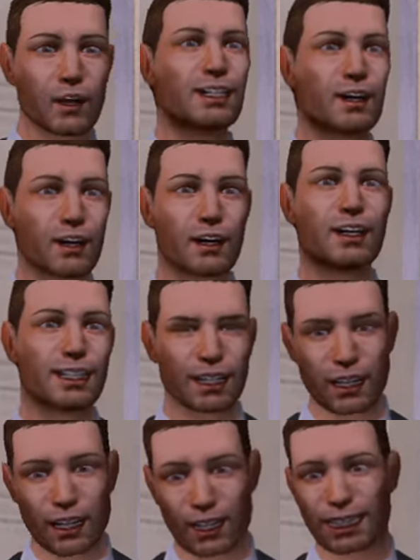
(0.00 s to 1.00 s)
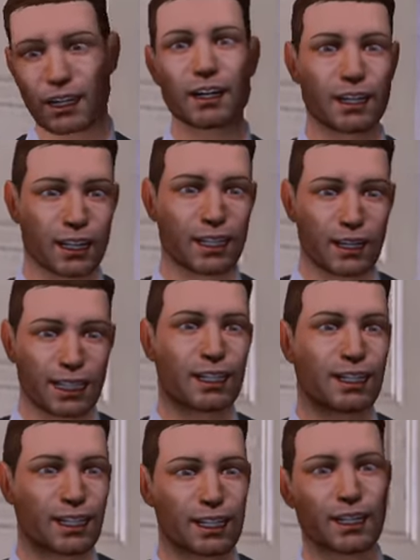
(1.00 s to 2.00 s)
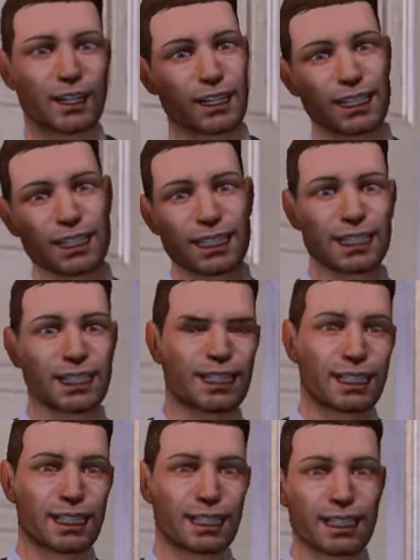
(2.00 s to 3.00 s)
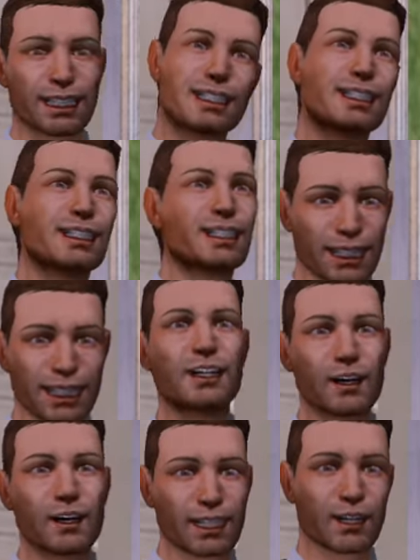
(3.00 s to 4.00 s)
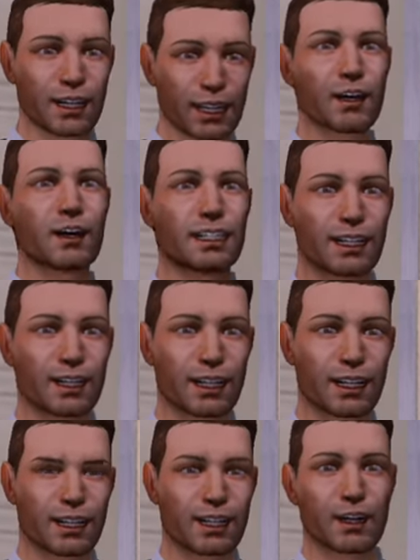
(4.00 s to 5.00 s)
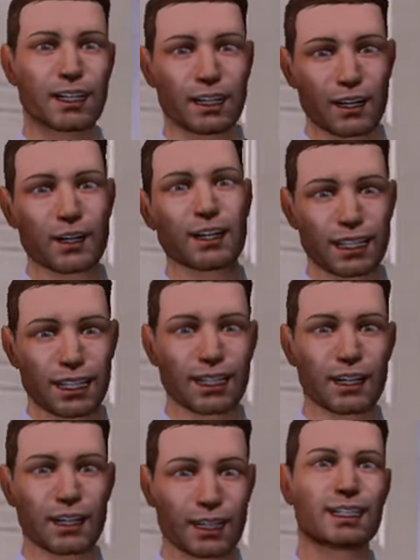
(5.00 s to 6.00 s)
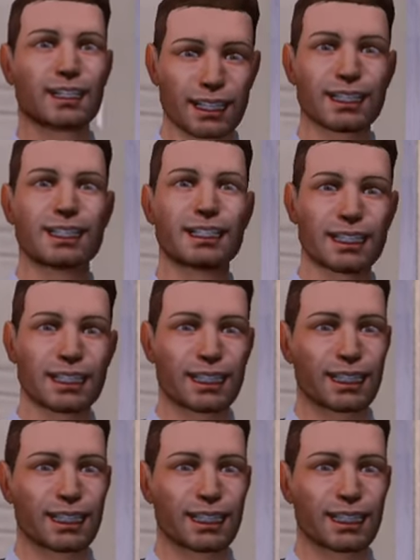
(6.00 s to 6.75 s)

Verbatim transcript: Good whatever time of day it is, everyone. We here at Out of Nowhere Productions would like to wish you a